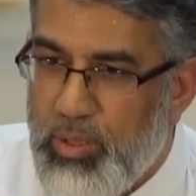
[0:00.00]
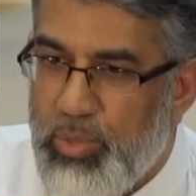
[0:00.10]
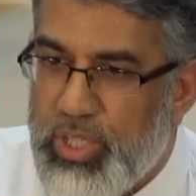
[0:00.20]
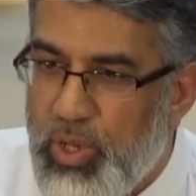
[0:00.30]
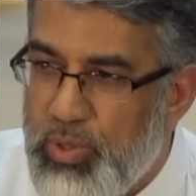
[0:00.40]

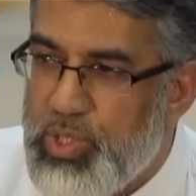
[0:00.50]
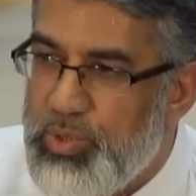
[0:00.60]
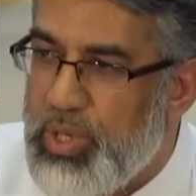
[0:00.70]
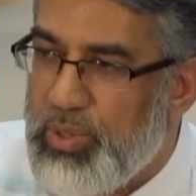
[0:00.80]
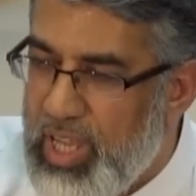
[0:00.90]
But those who
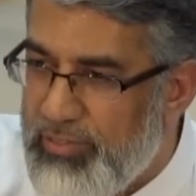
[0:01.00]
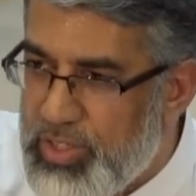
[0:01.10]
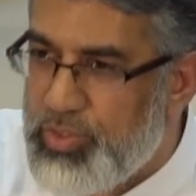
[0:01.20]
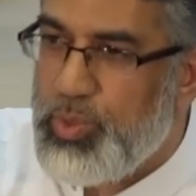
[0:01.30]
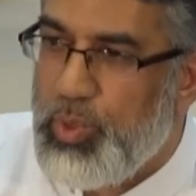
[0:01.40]
don't have a
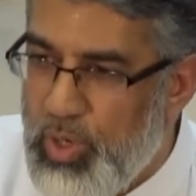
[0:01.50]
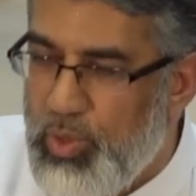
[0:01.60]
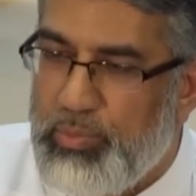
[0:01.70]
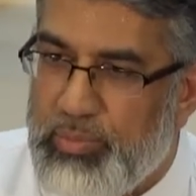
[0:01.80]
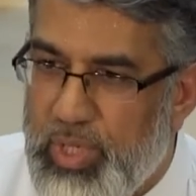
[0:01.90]
true
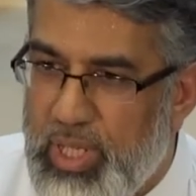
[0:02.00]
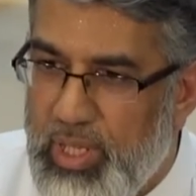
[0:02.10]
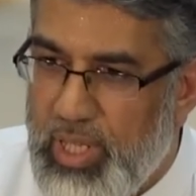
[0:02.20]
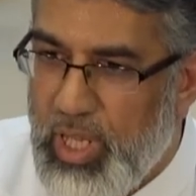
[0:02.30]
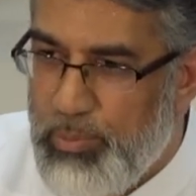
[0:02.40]
home,
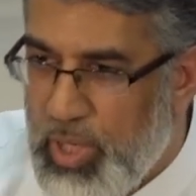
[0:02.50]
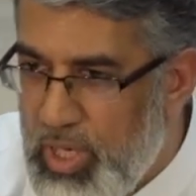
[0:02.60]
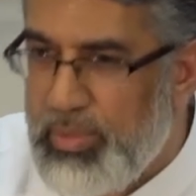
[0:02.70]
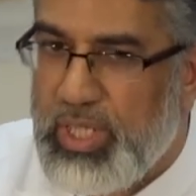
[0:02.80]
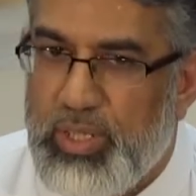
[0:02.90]
a
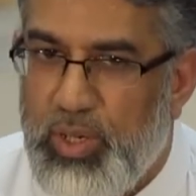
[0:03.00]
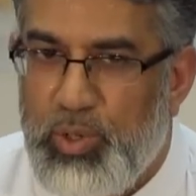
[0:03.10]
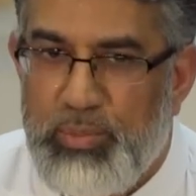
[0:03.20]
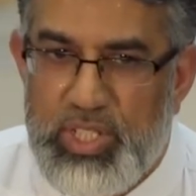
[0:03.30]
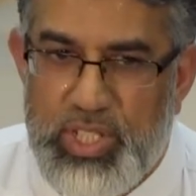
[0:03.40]
permanent
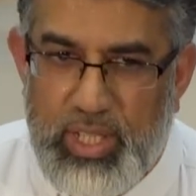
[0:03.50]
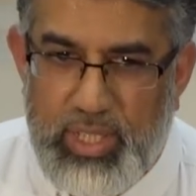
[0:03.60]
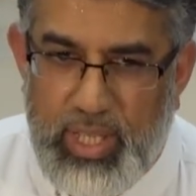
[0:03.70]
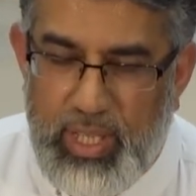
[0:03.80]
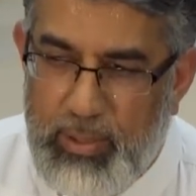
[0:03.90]
home in
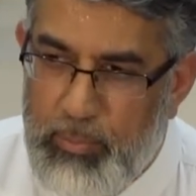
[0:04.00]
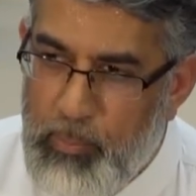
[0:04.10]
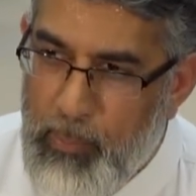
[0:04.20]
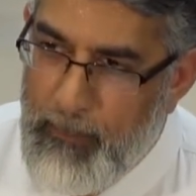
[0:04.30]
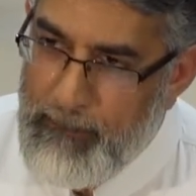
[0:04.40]
Jannah,
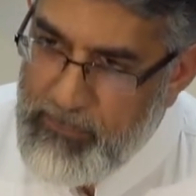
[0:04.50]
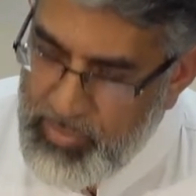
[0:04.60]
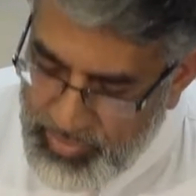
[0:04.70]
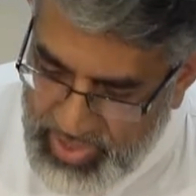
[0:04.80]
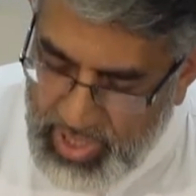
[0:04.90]

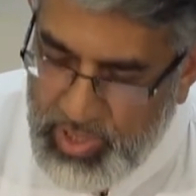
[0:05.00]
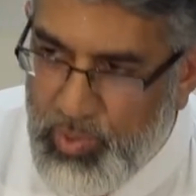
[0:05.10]
they're the